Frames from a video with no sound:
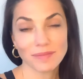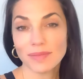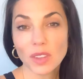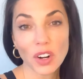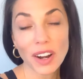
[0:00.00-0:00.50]

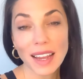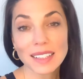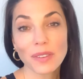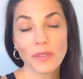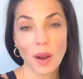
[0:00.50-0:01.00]

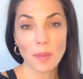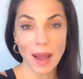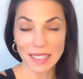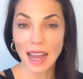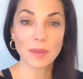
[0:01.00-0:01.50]
learnings from
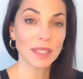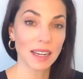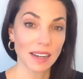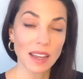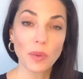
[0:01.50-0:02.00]
my time
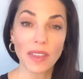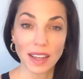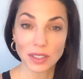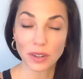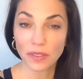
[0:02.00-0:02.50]
studying with
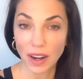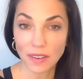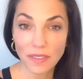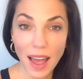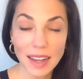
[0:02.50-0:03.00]
Esther
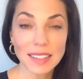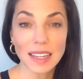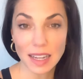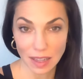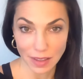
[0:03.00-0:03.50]
Fairfax
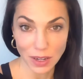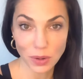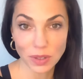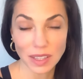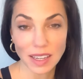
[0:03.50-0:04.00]
in England,
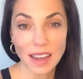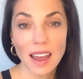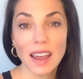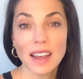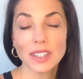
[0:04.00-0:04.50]
who's the
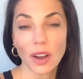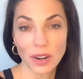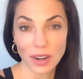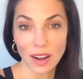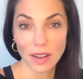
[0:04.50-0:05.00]

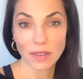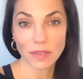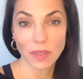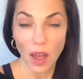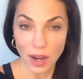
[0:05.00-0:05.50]
daughter
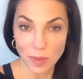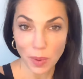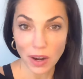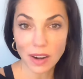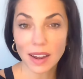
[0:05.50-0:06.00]
of Lotte
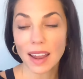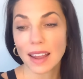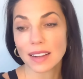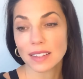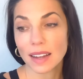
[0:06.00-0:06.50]
Berk
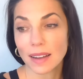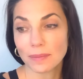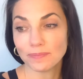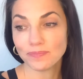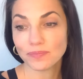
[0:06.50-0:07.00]
and
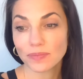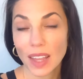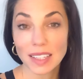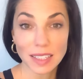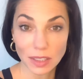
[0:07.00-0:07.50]

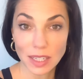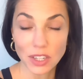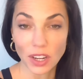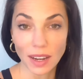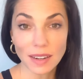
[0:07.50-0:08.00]
is still
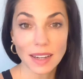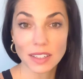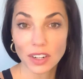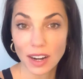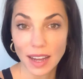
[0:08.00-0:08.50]
teaching into
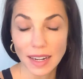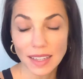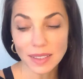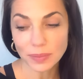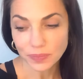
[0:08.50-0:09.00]
her
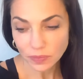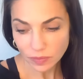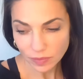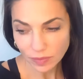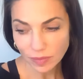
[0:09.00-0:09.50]
80s.
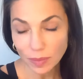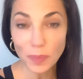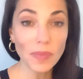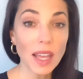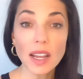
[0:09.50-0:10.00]

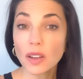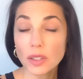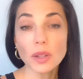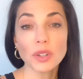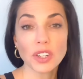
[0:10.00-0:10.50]
And I
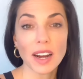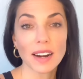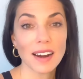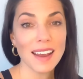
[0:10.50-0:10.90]
also share